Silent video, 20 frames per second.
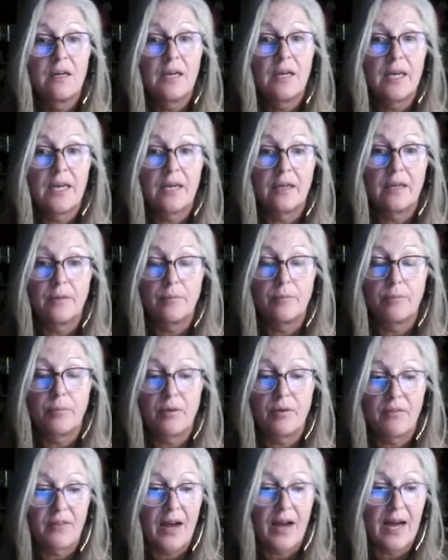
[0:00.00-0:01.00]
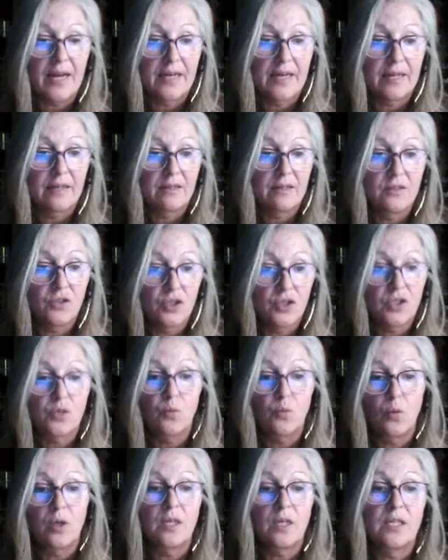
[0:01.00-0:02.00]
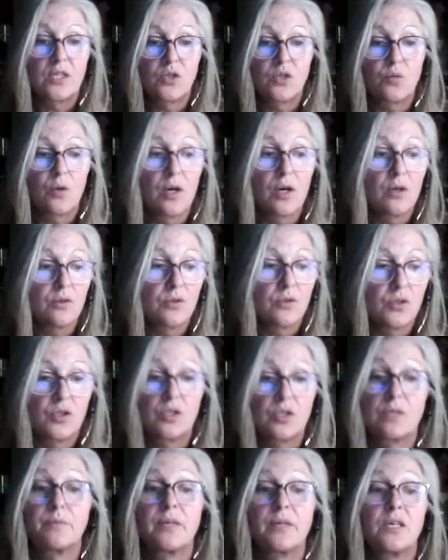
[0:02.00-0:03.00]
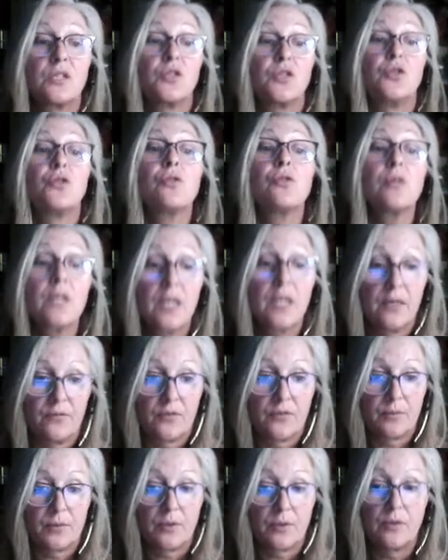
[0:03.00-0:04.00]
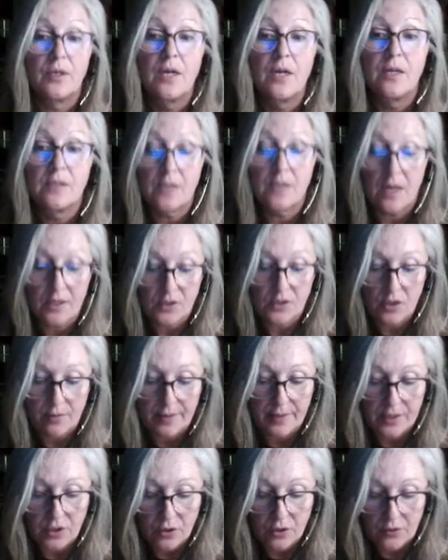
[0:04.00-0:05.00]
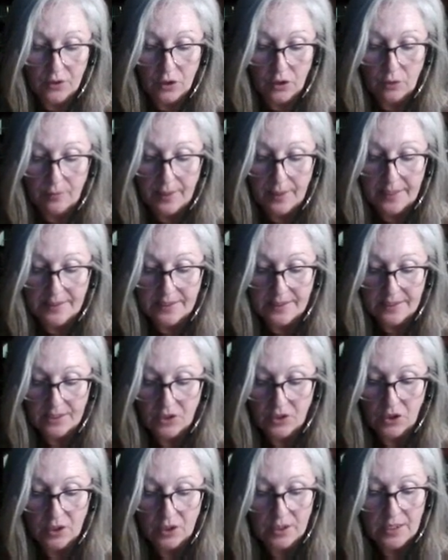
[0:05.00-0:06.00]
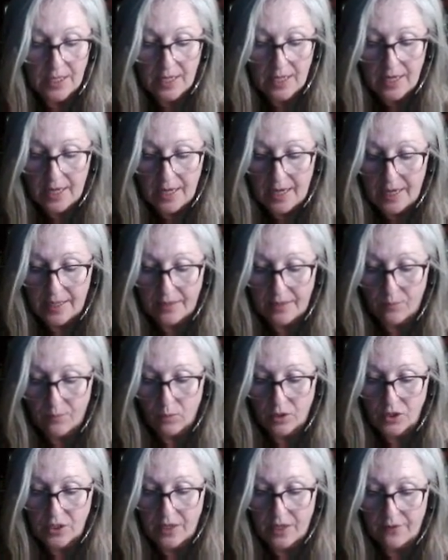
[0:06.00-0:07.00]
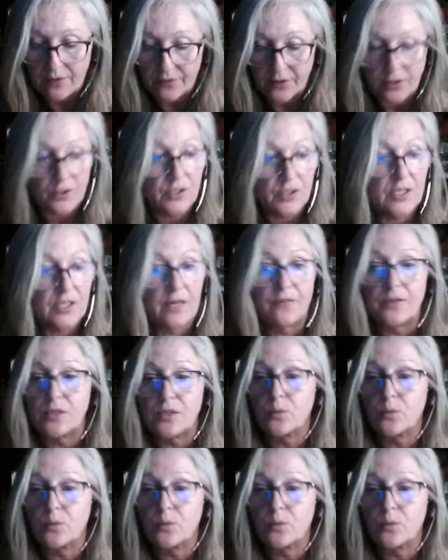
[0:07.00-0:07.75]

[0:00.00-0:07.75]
in providing just one of these roles just because you're comfortable, to also make sure that you pay attention and watch that for yourself as